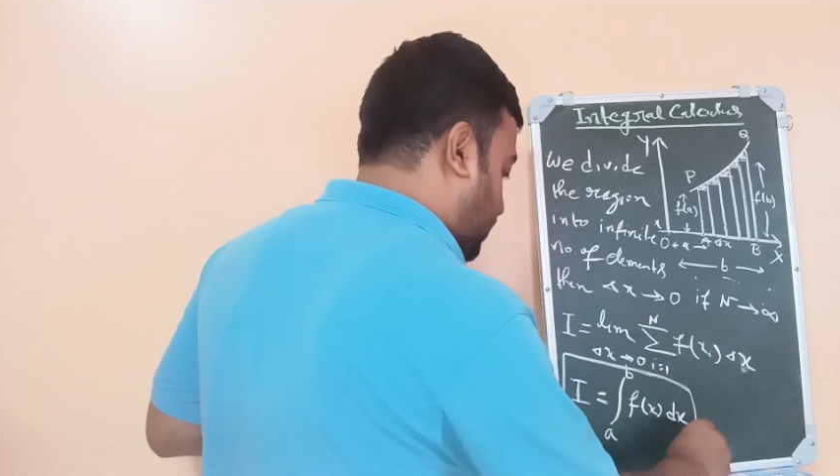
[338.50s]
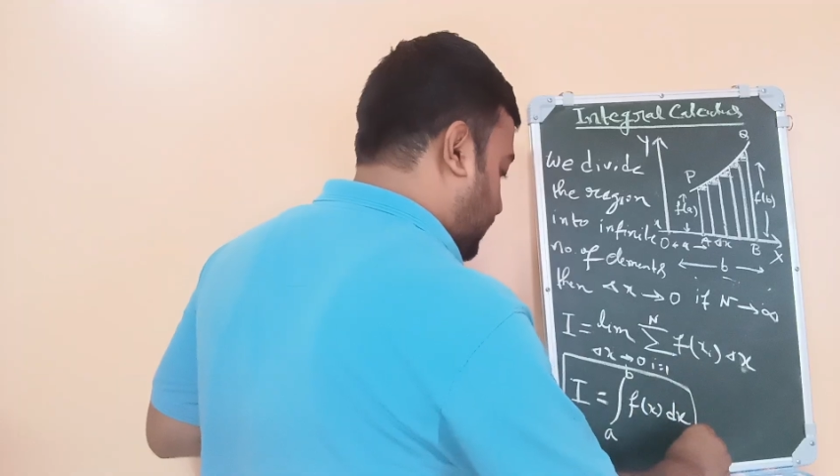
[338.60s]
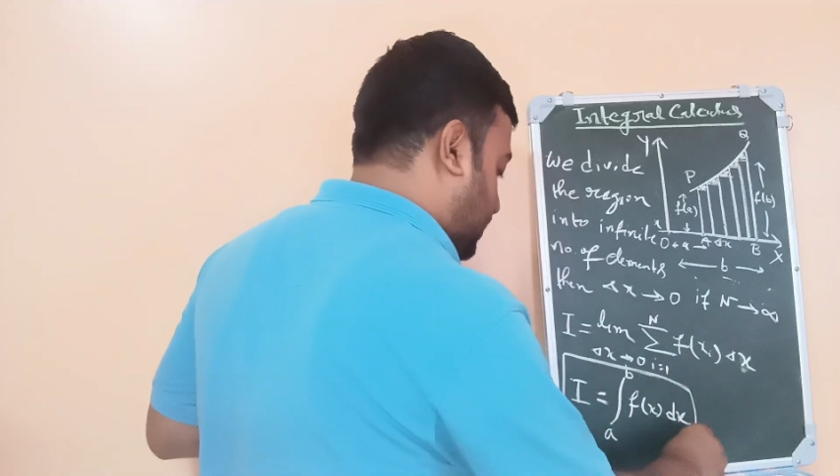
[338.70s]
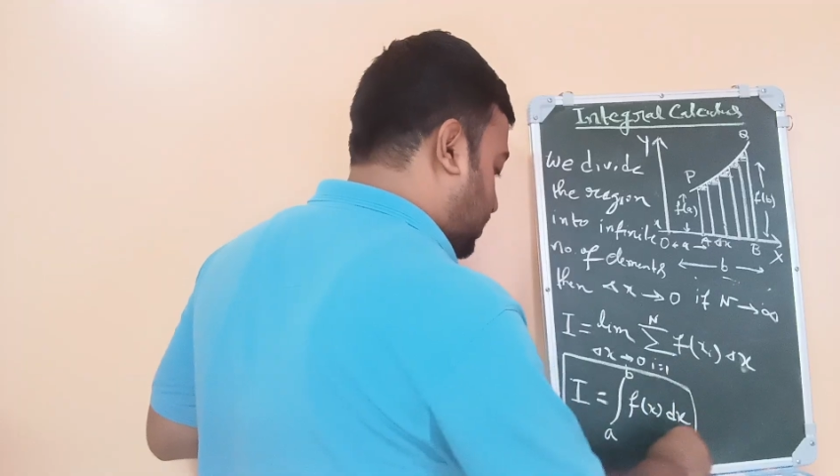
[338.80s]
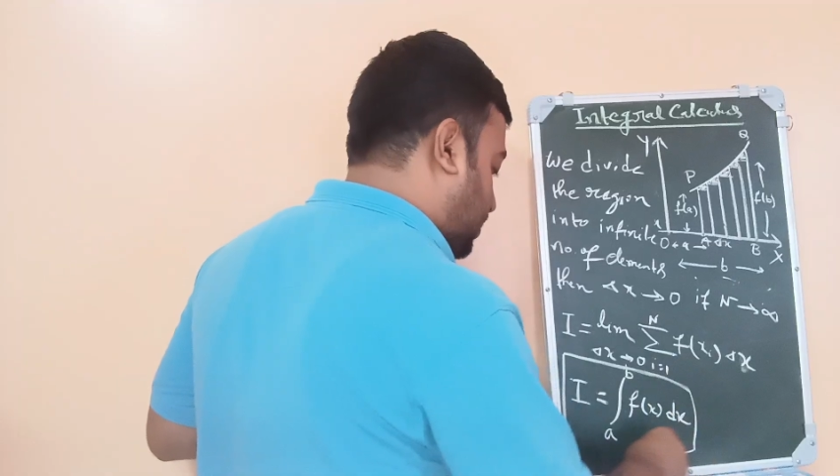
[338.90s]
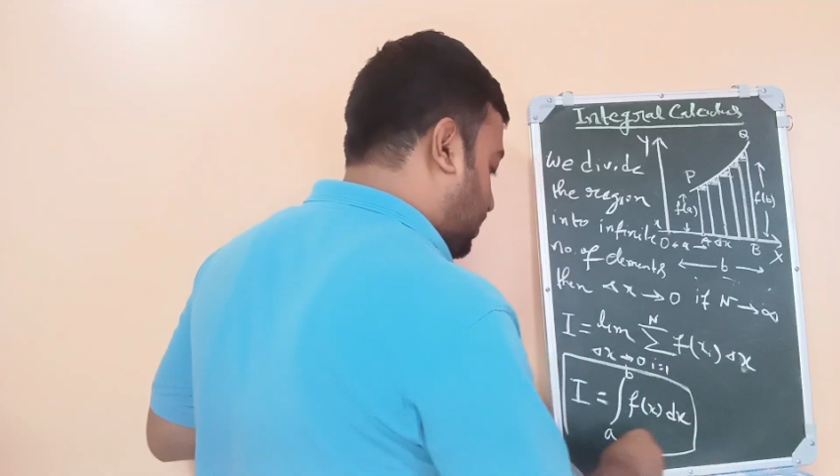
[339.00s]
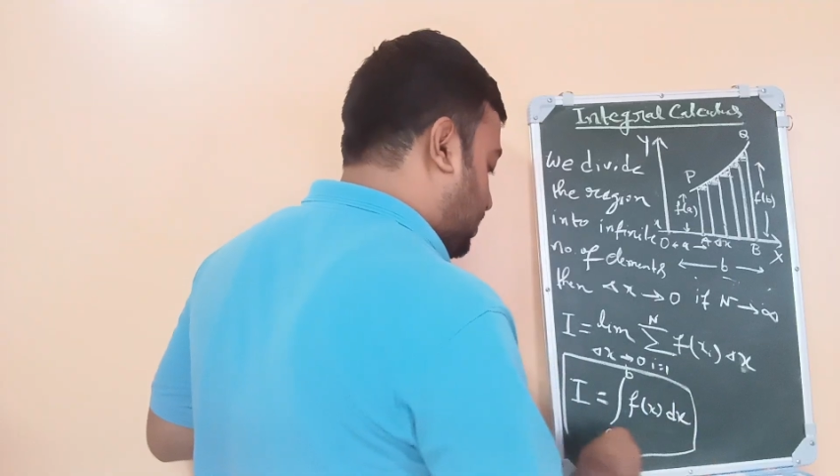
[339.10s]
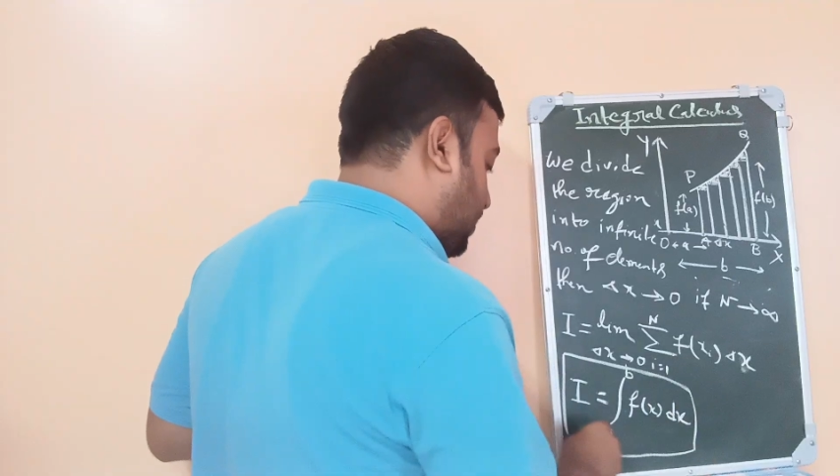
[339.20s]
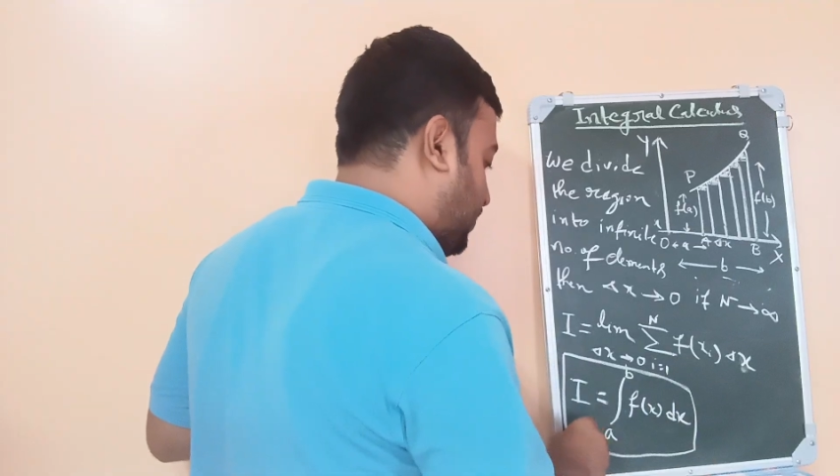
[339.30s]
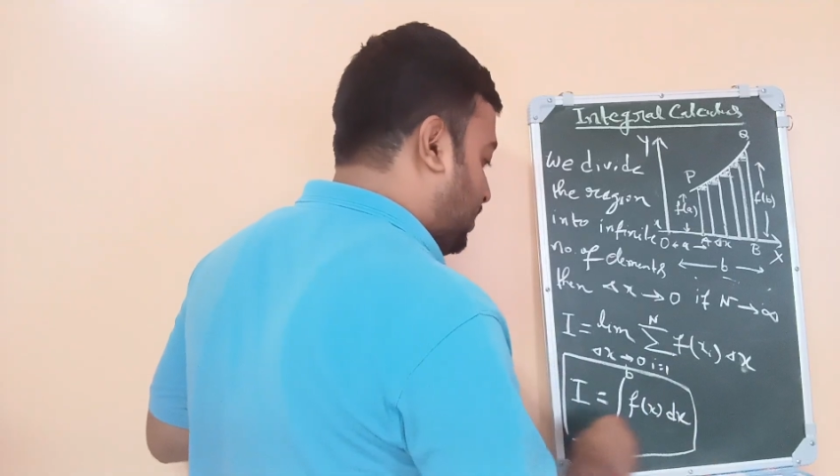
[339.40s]

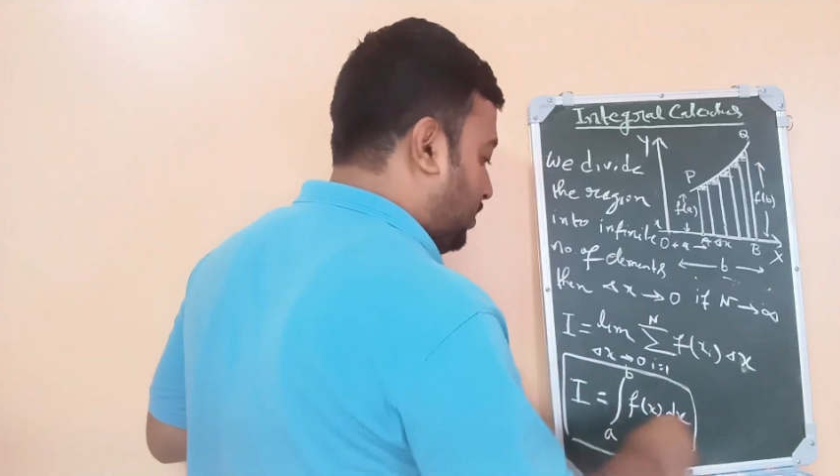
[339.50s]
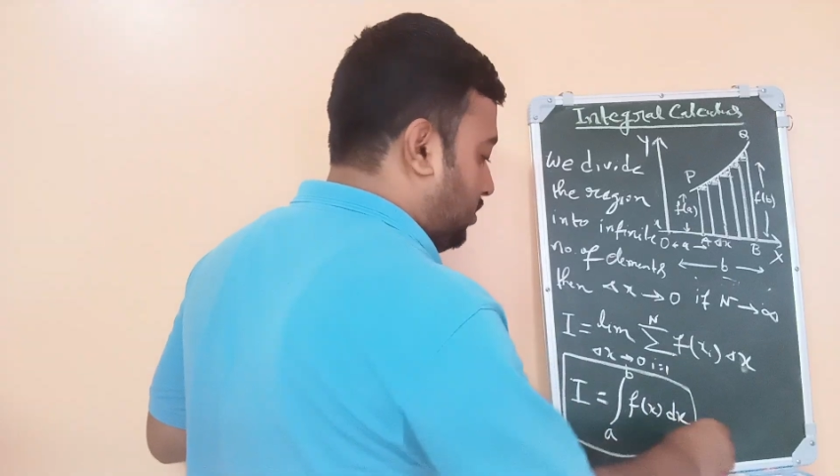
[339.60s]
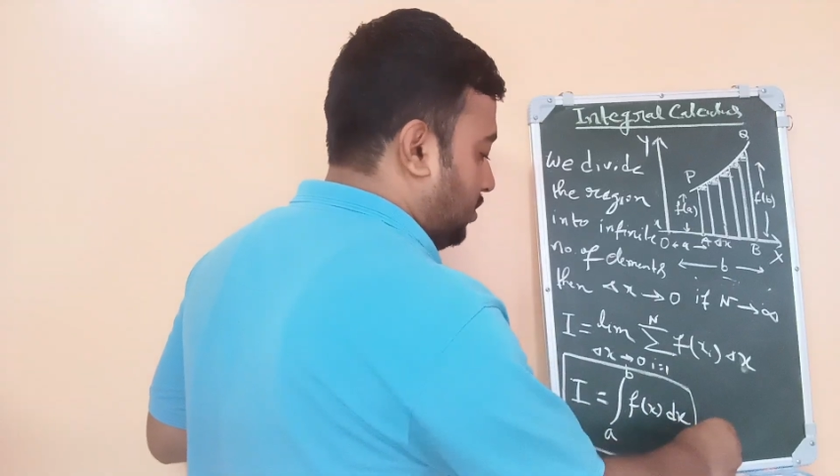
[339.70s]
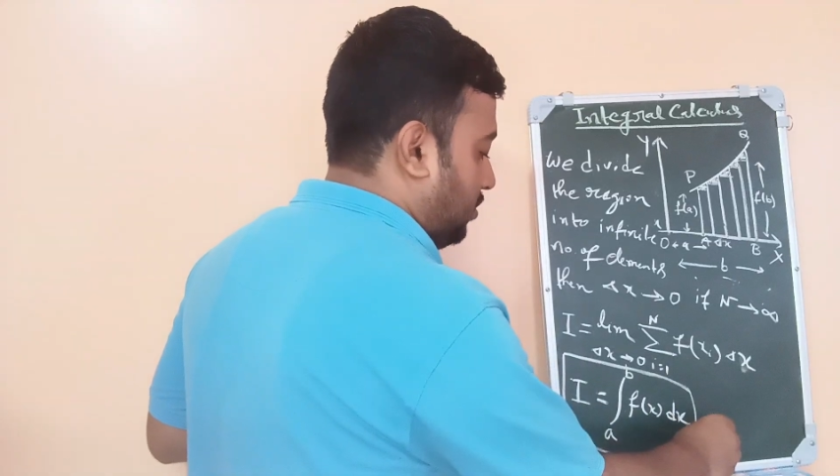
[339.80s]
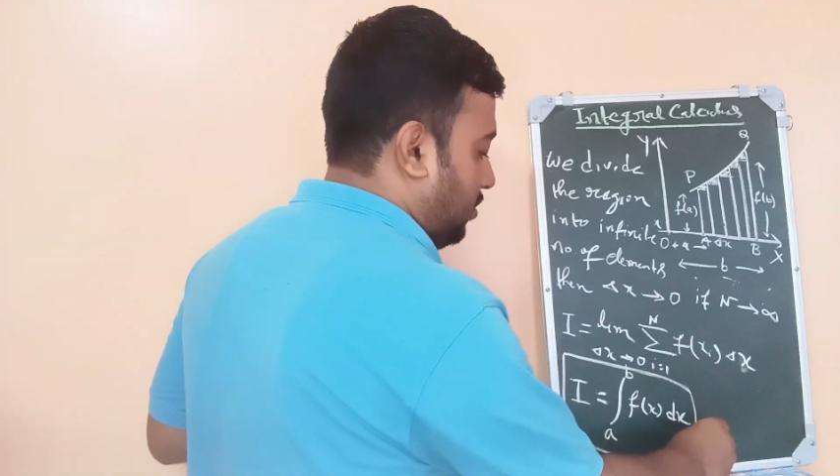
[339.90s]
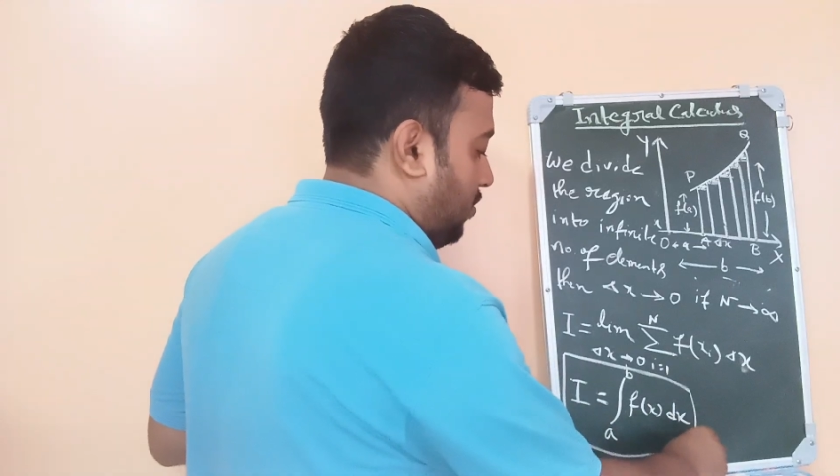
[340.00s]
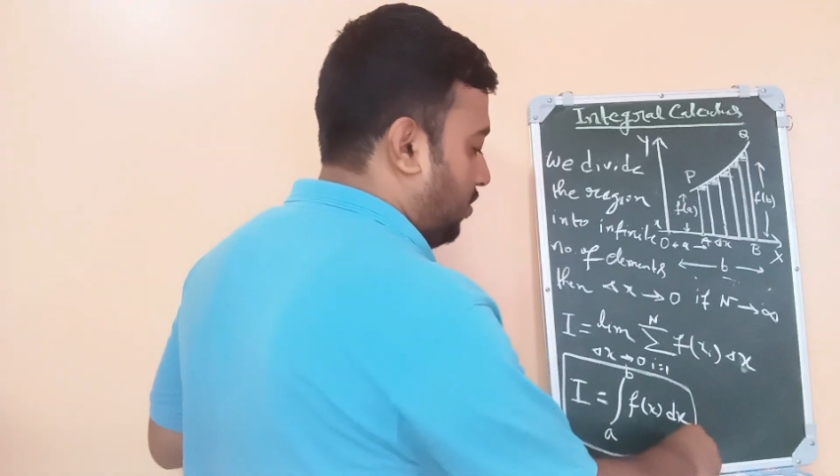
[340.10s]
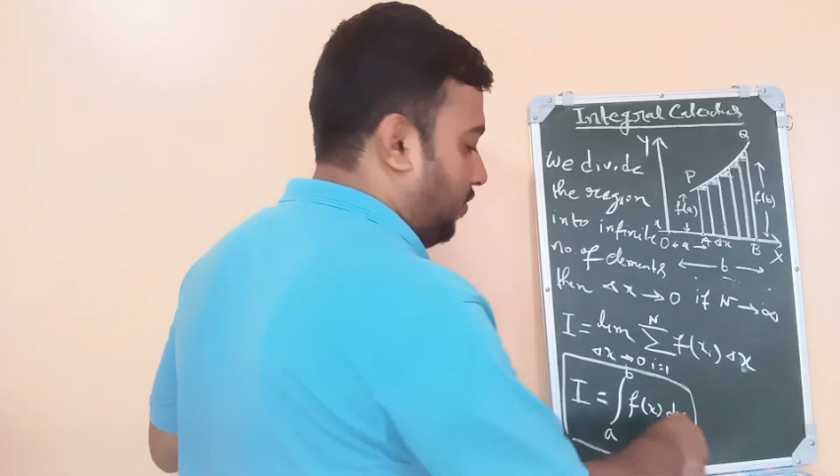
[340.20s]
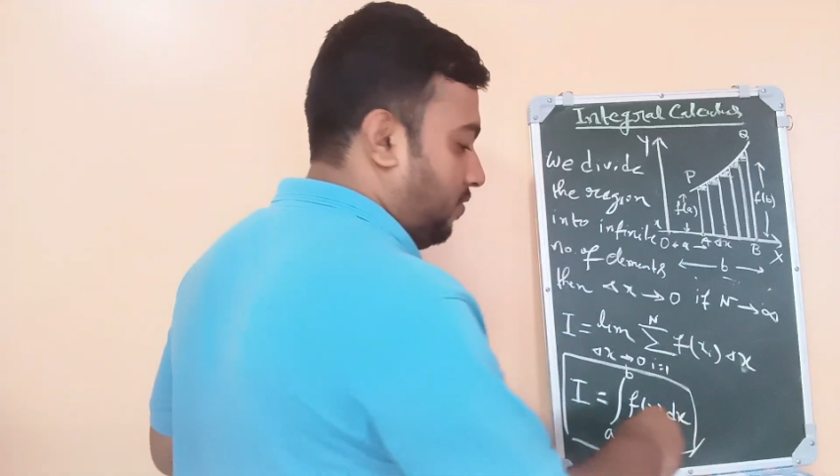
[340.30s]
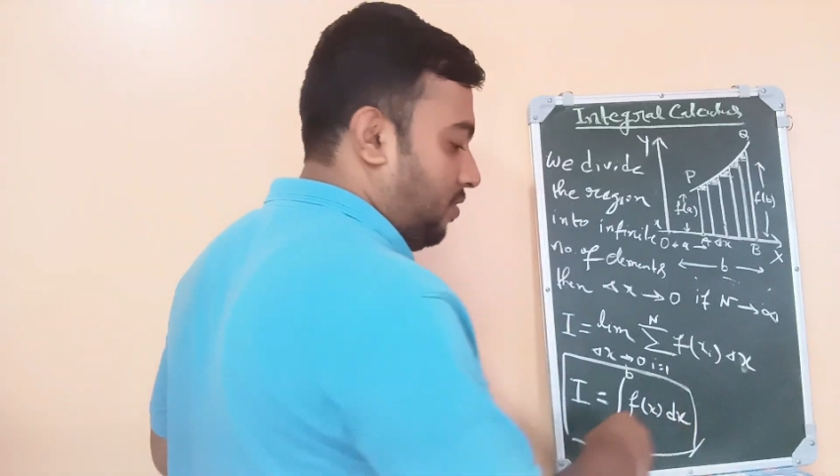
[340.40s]
basic definition
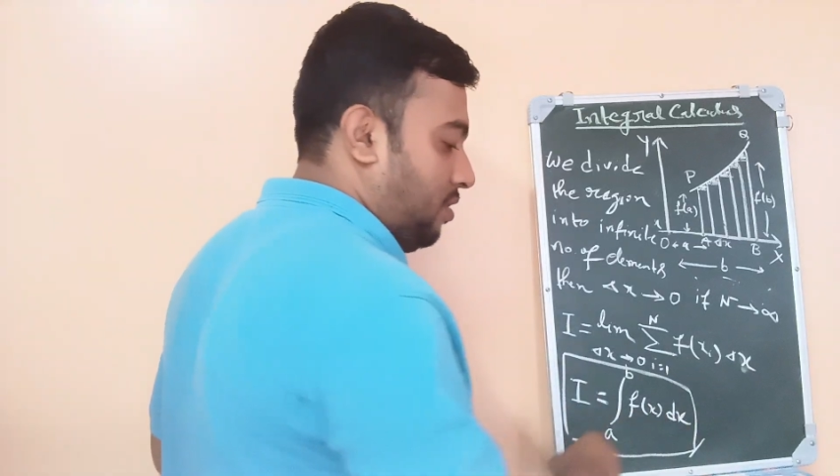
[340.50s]
of